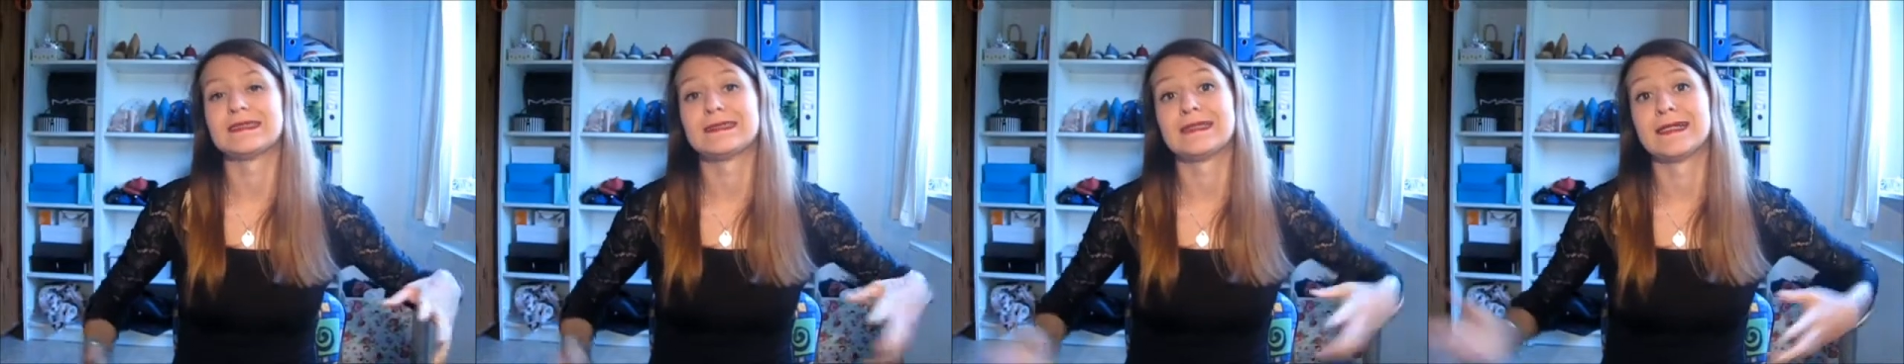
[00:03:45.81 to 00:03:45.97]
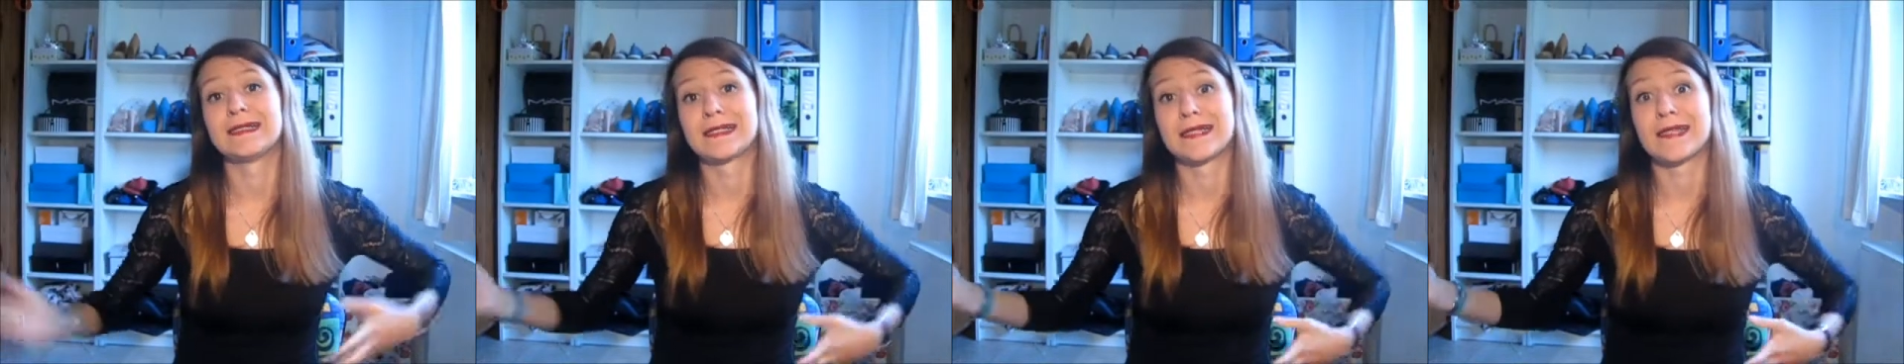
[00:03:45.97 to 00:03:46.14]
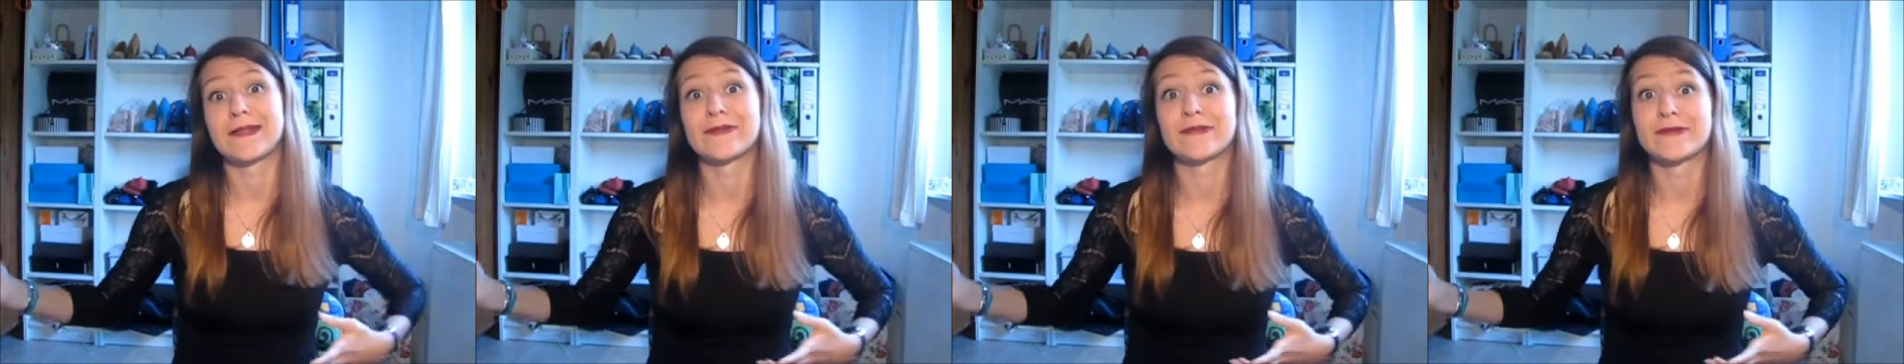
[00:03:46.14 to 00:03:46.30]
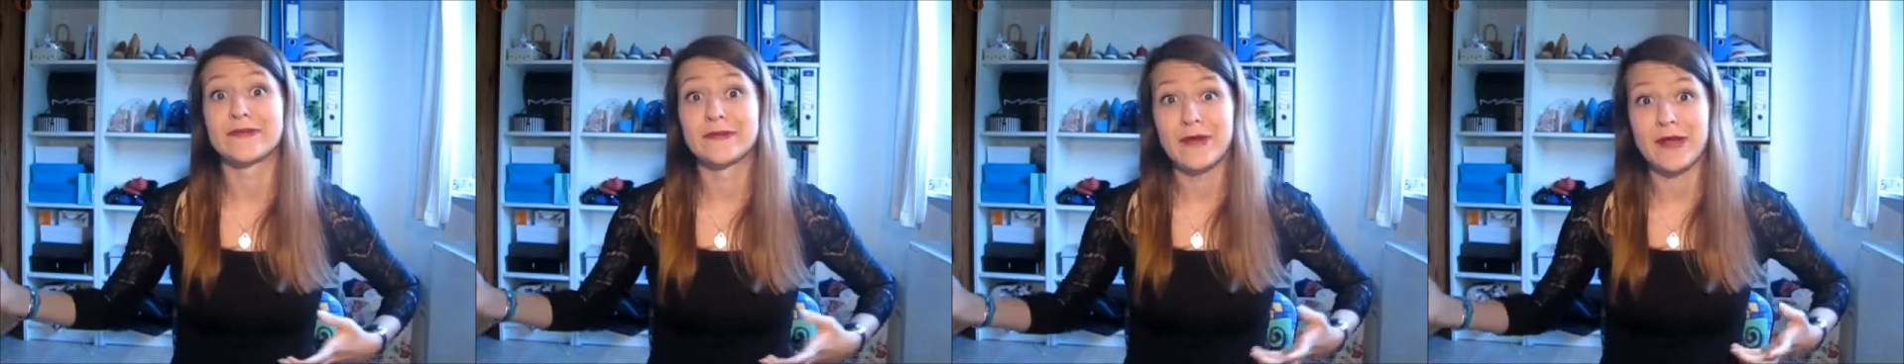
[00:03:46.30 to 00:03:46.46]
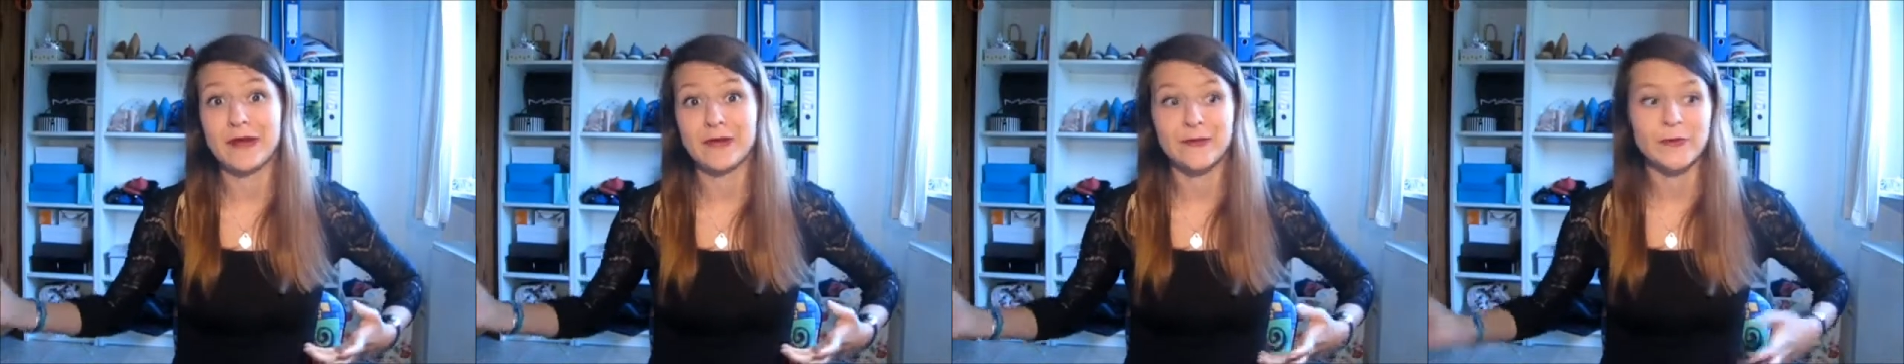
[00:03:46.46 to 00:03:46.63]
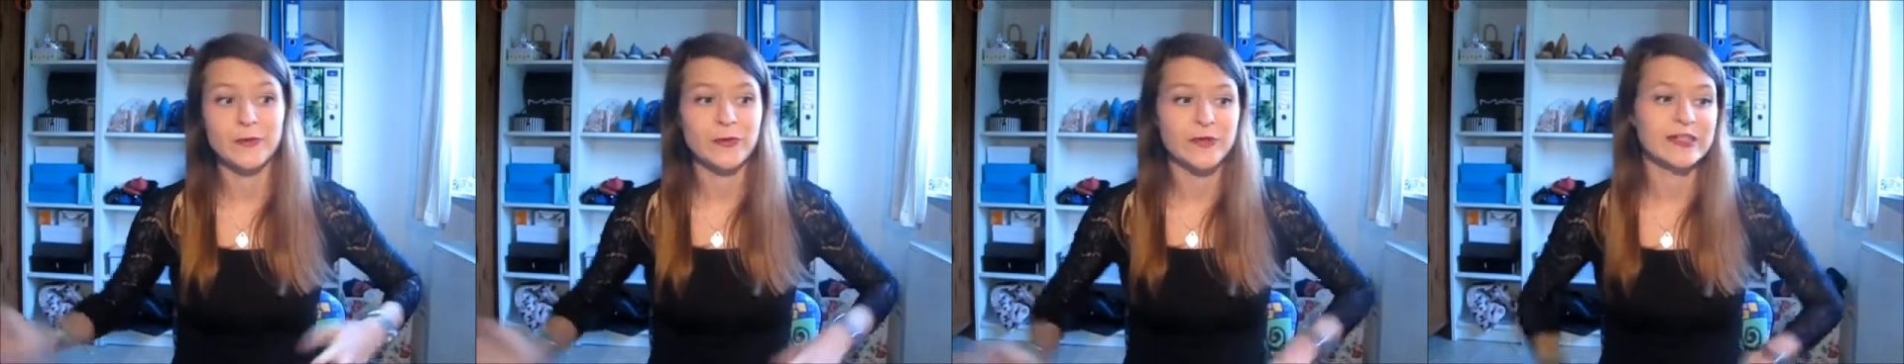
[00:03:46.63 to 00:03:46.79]
I needed new
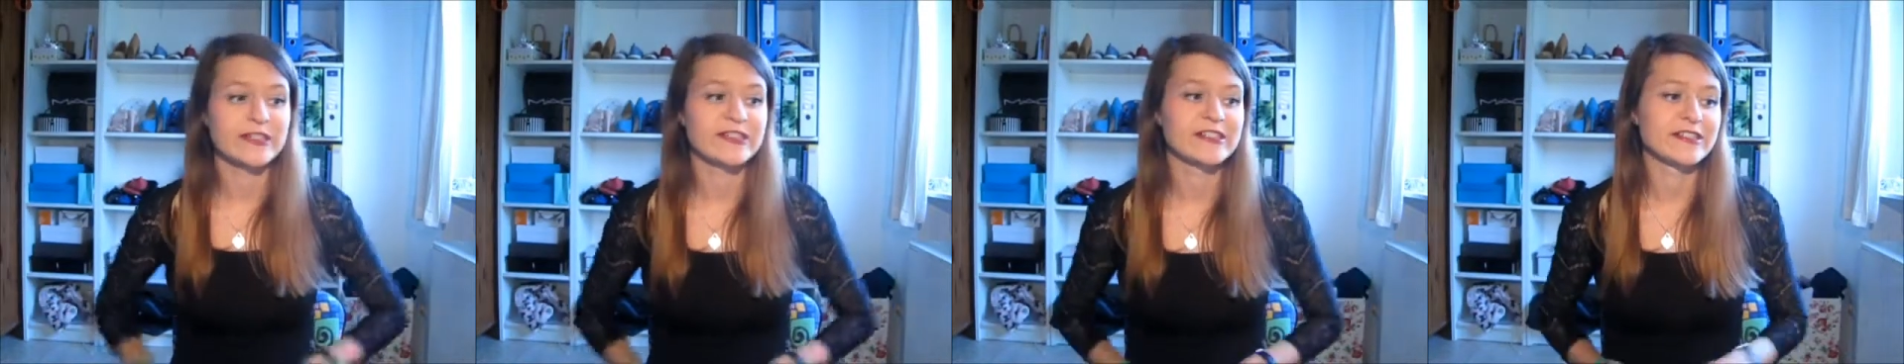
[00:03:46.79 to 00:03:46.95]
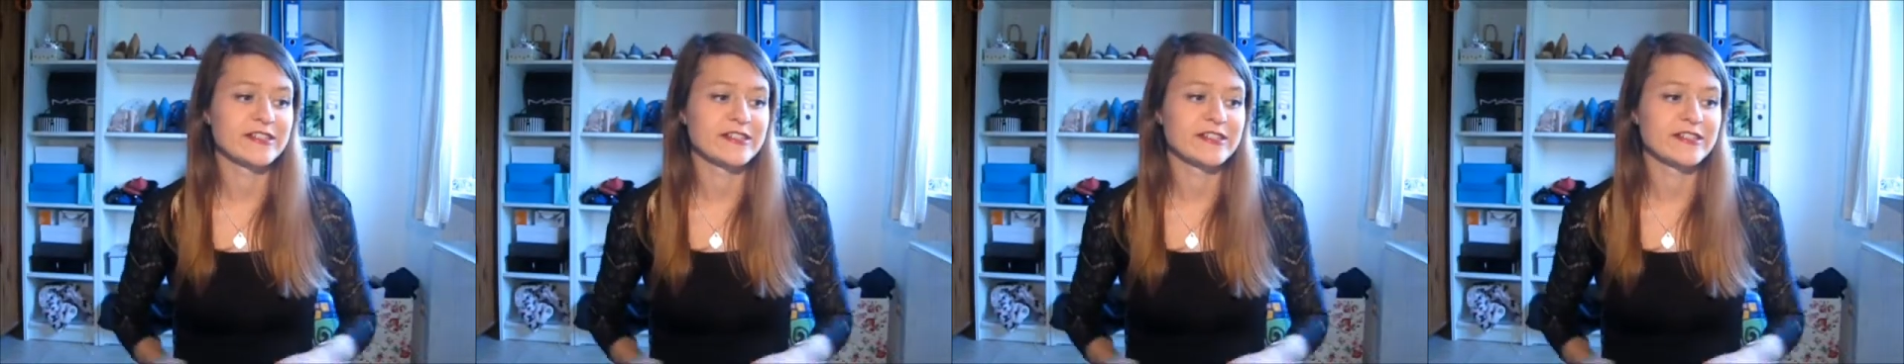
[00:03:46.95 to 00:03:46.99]
underwear,